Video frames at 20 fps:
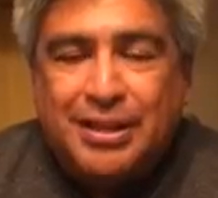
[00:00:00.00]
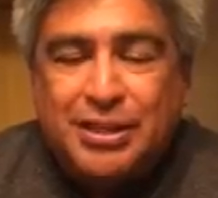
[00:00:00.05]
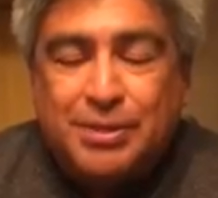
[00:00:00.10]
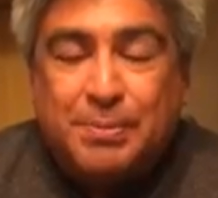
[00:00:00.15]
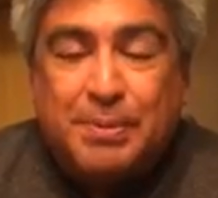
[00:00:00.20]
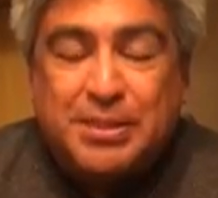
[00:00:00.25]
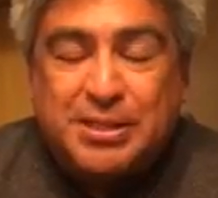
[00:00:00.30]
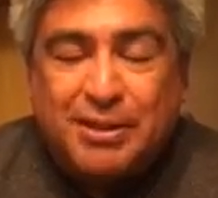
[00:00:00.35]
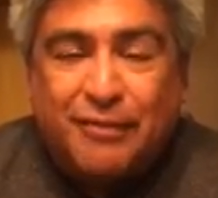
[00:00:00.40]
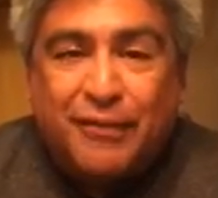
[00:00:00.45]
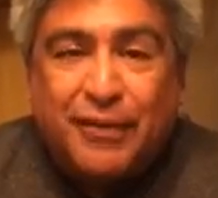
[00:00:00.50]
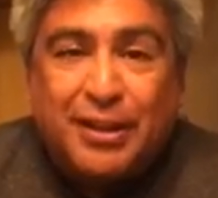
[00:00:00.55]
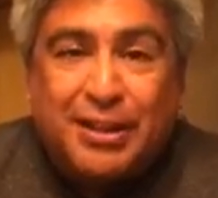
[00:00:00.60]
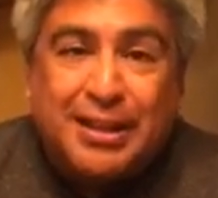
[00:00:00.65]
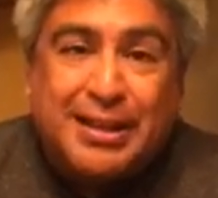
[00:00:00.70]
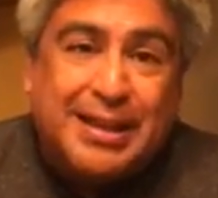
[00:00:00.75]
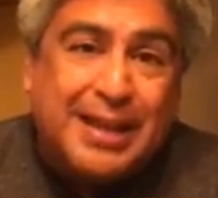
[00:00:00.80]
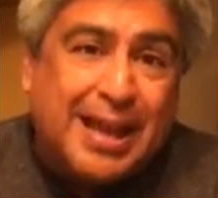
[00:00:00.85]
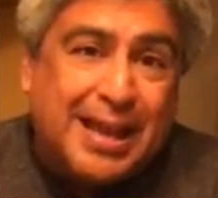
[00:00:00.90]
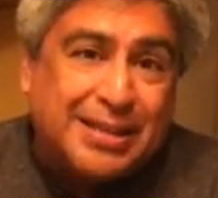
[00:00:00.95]

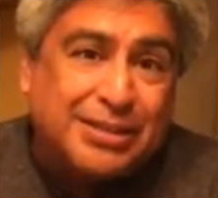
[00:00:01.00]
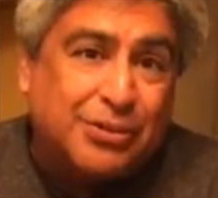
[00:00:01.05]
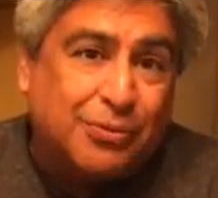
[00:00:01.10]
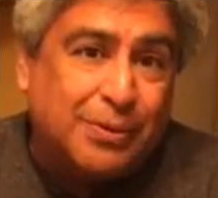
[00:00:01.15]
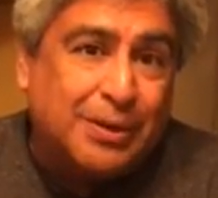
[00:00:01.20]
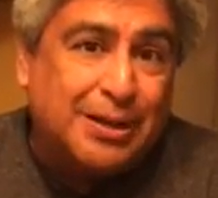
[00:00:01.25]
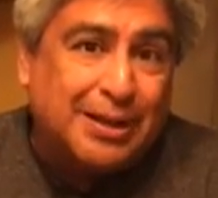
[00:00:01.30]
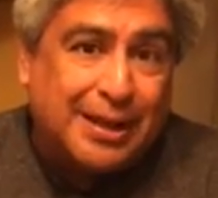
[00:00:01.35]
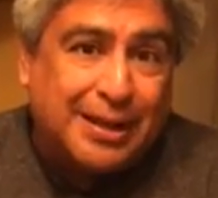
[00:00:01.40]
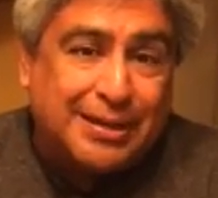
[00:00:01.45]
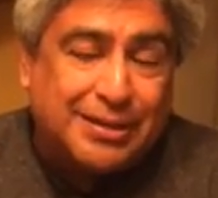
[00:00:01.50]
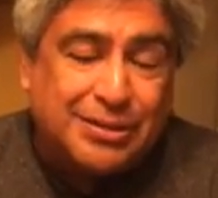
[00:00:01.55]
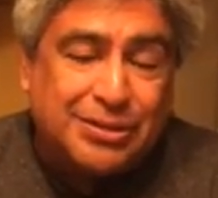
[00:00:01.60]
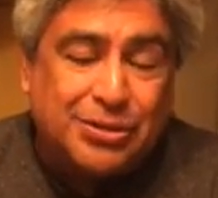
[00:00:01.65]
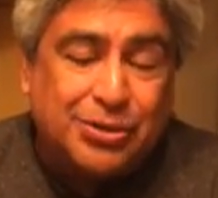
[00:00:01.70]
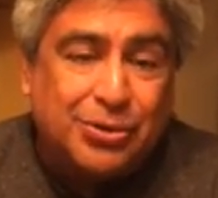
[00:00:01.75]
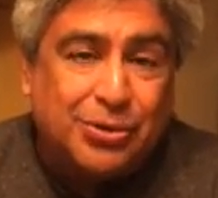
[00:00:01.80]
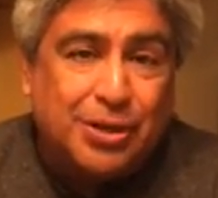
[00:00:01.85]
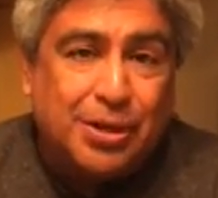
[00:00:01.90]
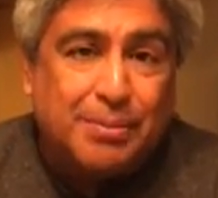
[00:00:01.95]
specifically as it relates to